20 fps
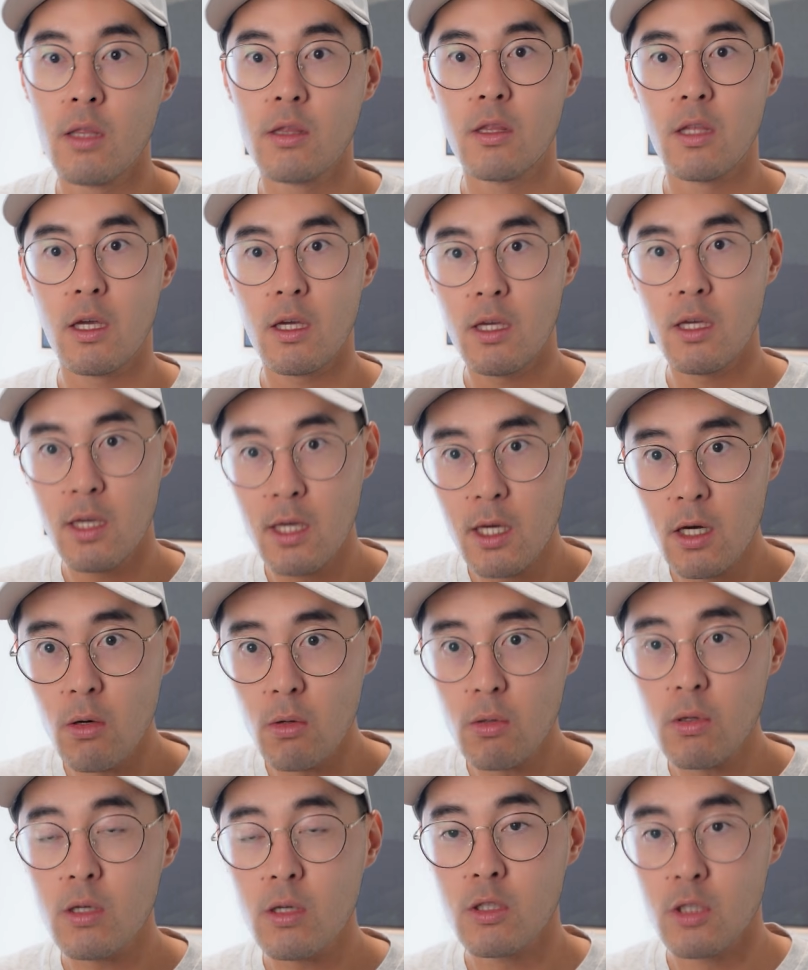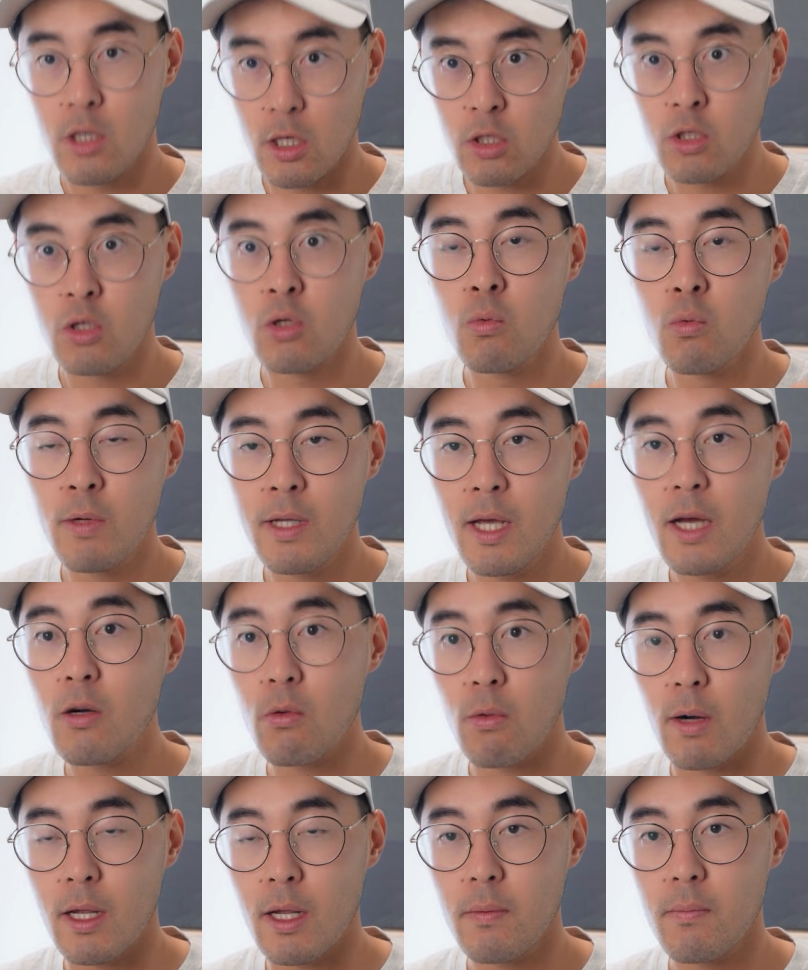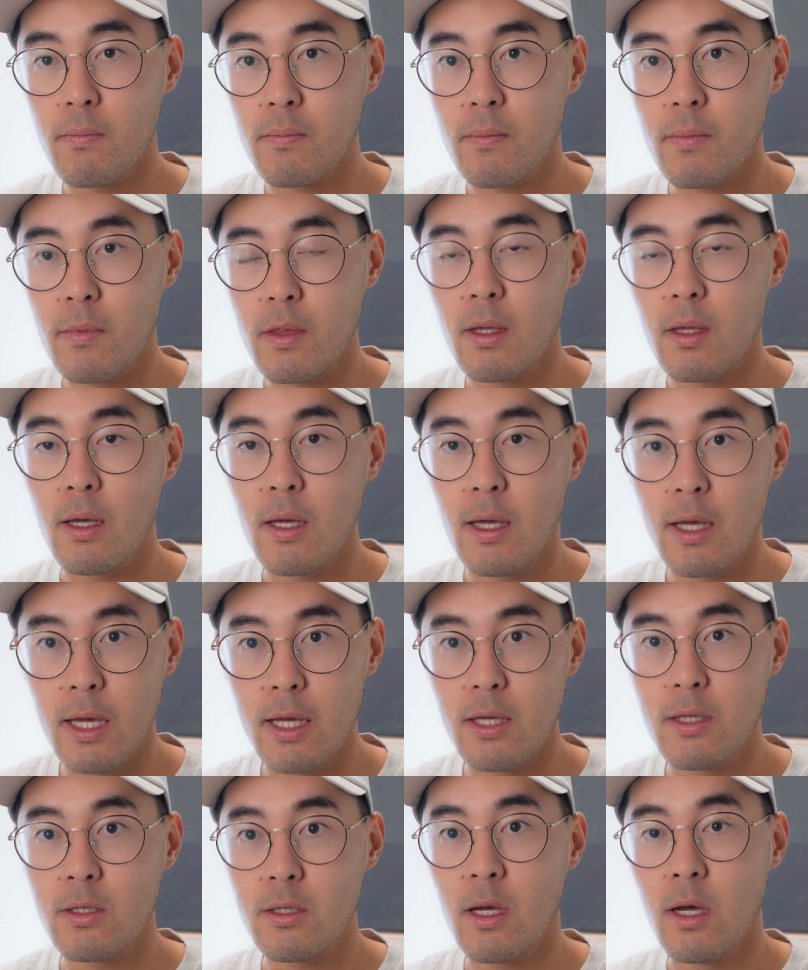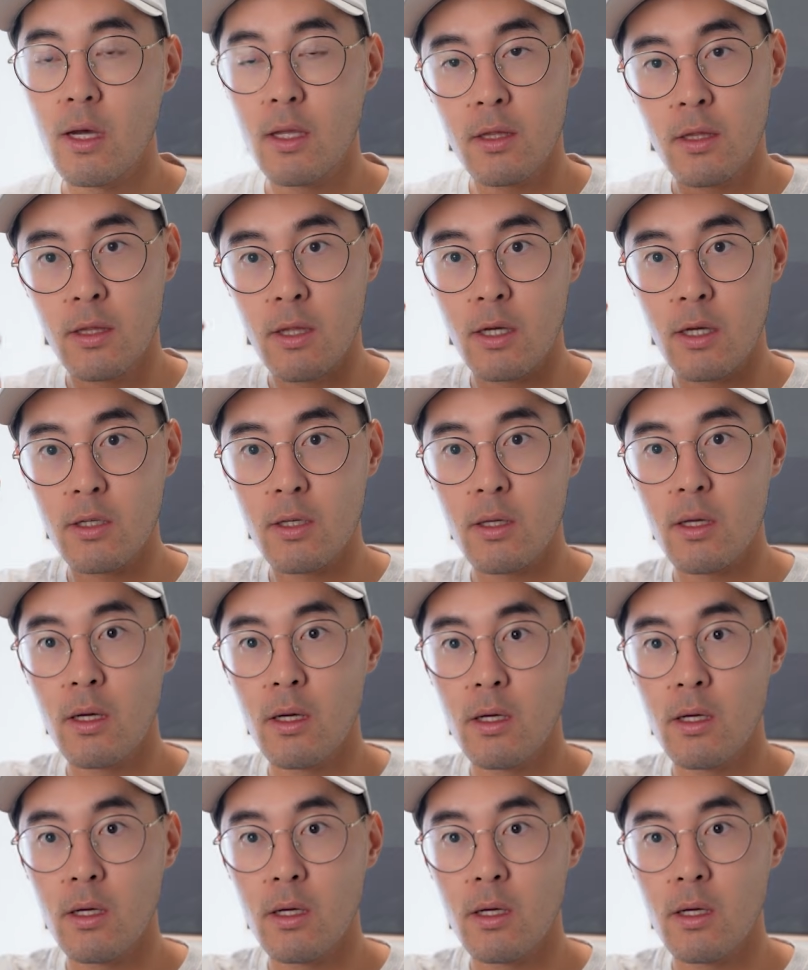The yield, just to reiterate, is the